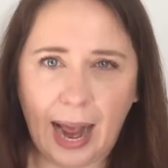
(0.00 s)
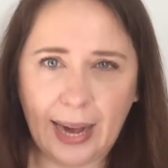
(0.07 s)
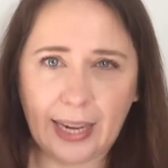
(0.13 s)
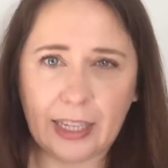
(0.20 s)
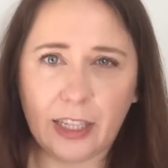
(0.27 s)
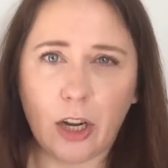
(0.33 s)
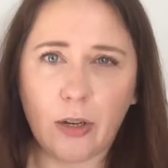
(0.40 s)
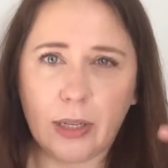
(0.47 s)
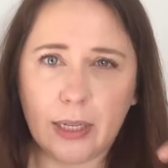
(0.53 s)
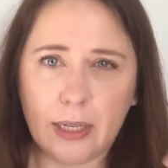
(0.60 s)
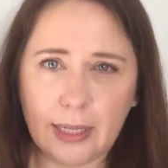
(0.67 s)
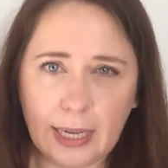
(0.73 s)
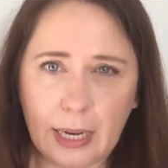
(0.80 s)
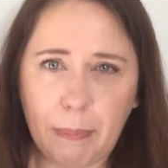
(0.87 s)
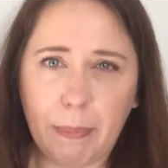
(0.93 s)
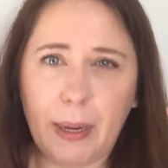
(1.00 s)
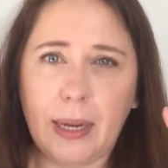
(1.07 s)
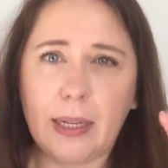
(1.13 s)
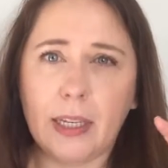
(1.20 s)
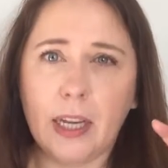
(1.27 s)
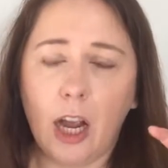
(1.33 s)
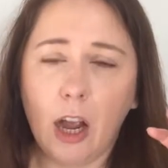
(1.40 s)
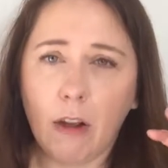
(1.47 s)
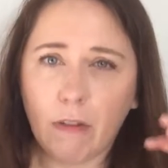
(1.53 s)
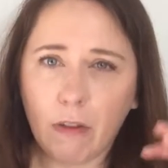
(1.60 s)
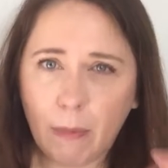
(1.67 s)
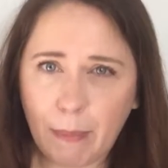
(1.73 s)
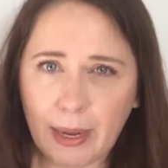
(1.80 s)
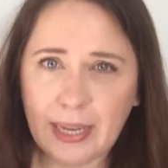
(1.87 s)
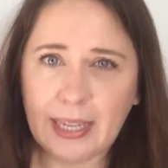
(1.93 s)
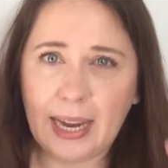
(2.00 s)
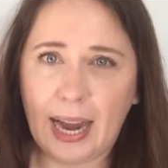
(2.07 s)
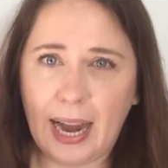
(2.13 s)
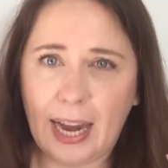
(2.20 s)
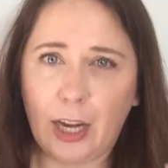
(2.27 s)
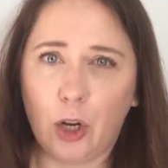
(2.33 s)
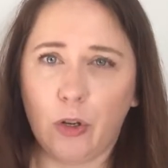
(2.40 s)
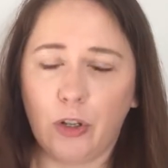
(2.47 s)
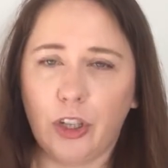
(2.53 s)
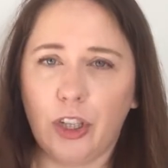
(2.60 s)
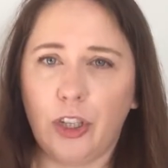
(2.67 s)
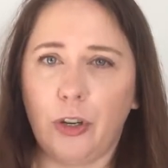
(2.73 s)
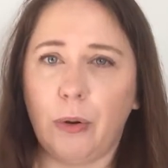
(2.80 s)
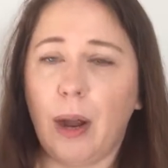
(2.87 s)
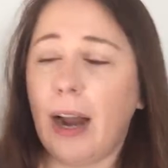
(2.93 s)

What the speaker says: anecdotes and tidbits for me to hang on to.